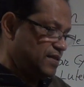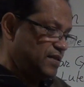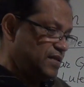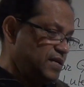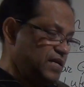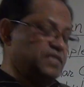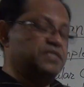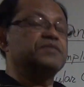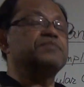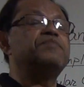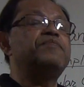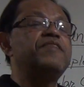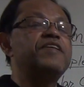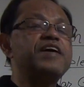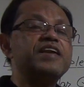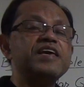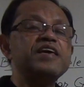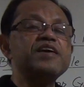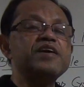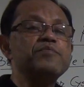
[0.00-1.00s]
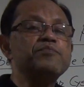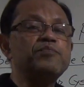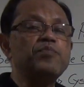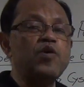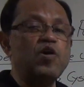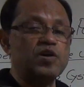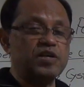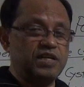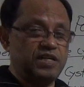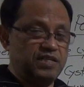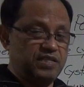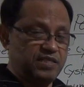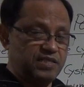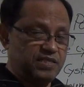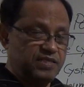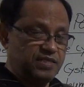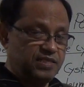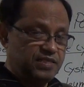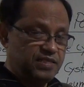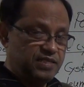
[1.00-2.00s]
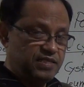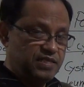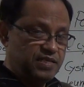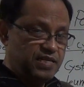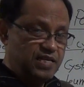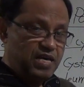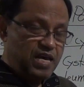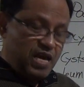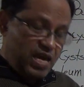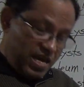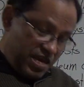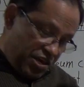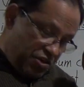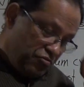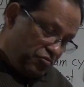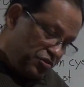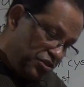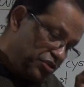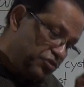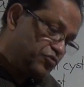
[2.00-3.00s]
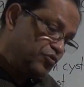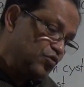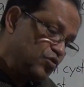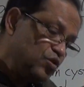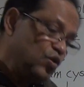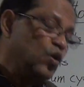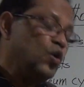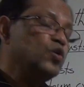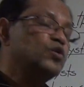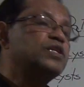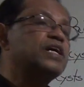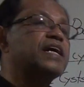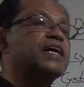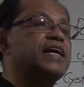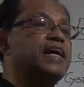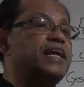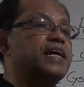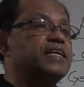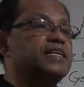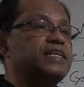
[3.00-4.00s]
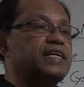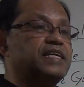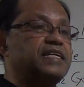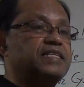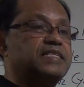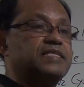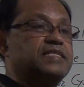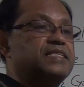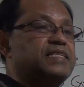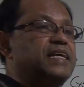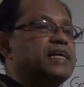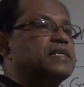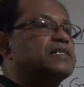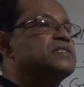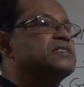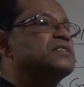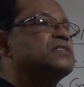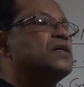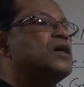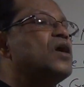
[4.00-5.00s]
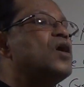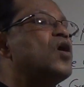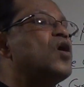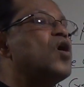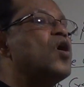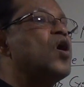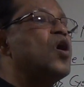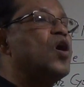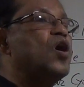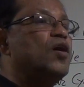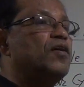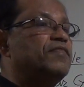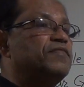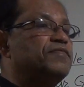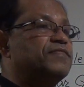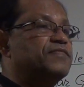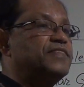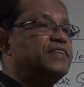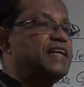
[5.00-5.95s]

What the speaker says: is very important. You need to know the characteristics of